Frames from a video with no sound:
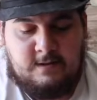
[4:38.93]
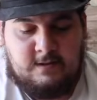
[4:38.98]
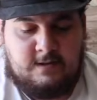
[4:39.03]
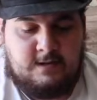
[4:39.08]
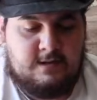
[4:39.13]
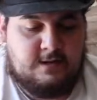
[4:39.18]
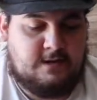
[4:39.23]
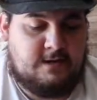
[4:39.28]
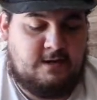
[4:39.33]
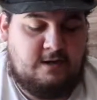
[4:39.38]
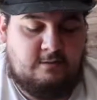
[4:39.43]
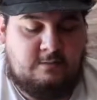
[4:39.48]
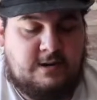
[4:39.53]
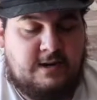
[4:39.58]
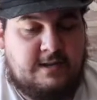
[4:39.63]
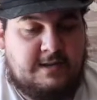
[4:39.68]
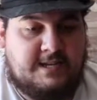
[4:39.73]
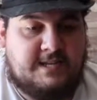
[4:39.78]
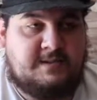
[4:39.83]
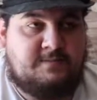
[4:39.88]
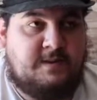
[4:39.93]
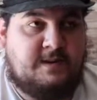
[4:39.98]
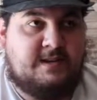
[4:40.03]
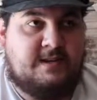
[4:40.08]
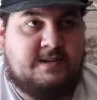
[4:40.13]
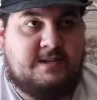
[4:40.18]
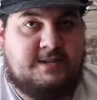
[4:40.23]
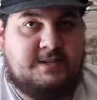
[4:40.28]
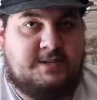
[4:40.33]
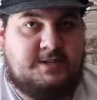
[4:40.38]
You're running this
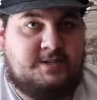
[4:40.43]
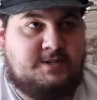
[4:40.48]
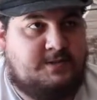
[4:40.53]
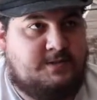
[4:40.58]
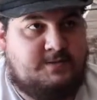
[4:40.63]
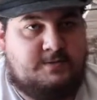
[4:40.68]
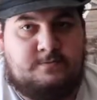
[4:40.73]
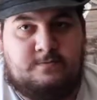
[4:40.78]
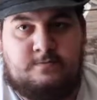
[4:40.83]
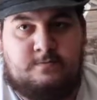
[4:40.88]
because